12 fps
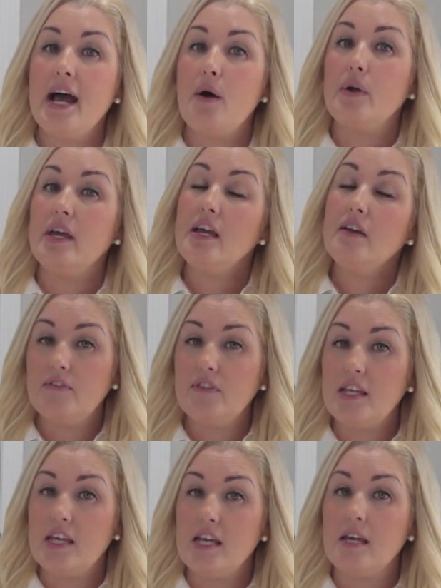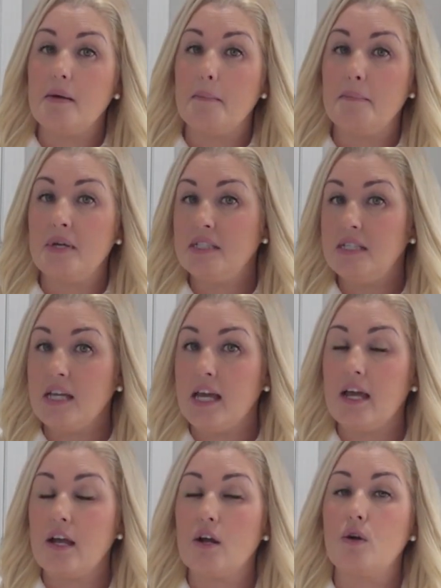Now, if the missing
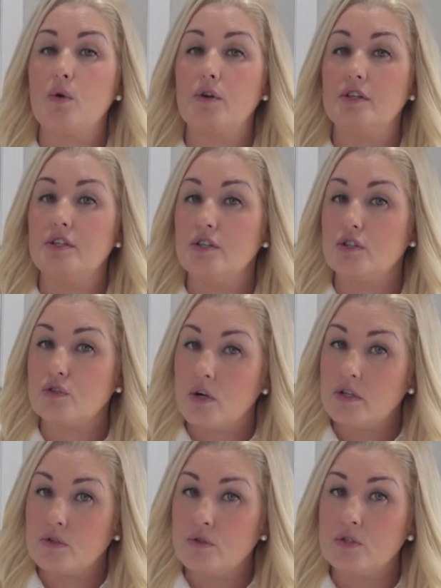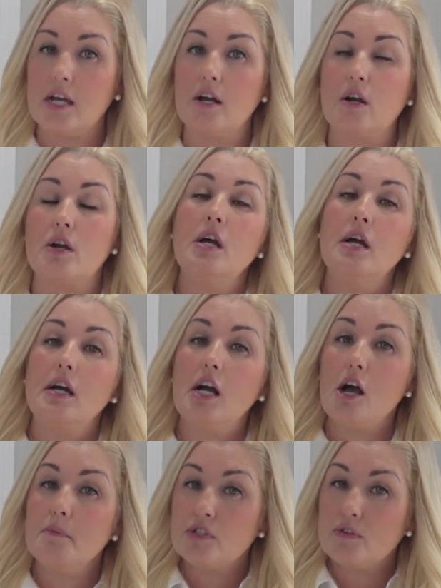heir or the disgruntled heir
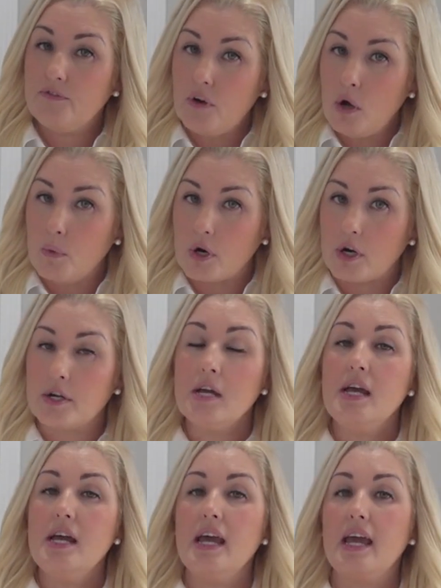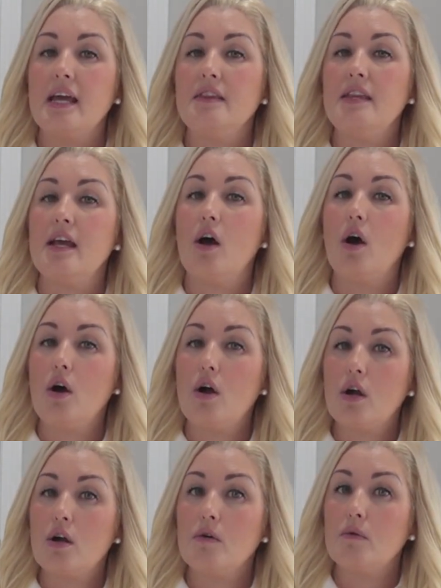comes forward and they
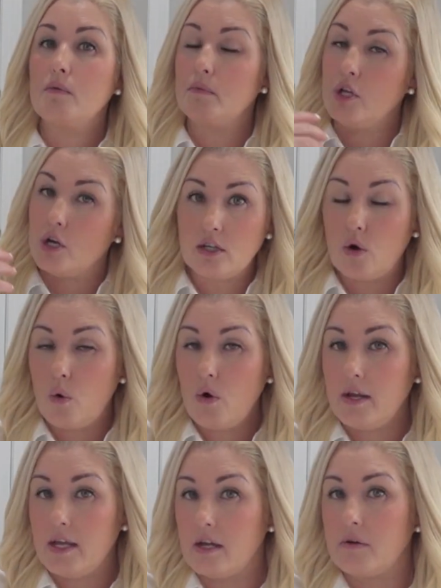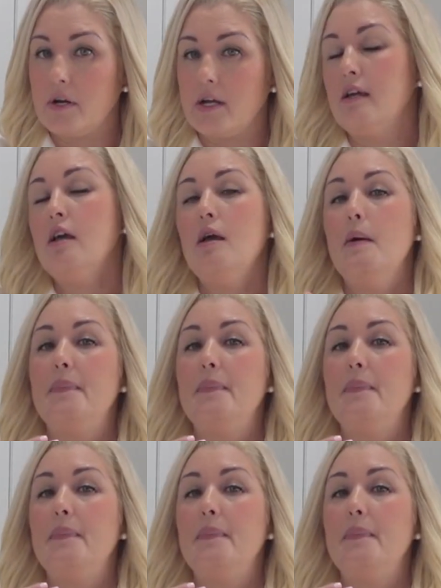are at the court hearing,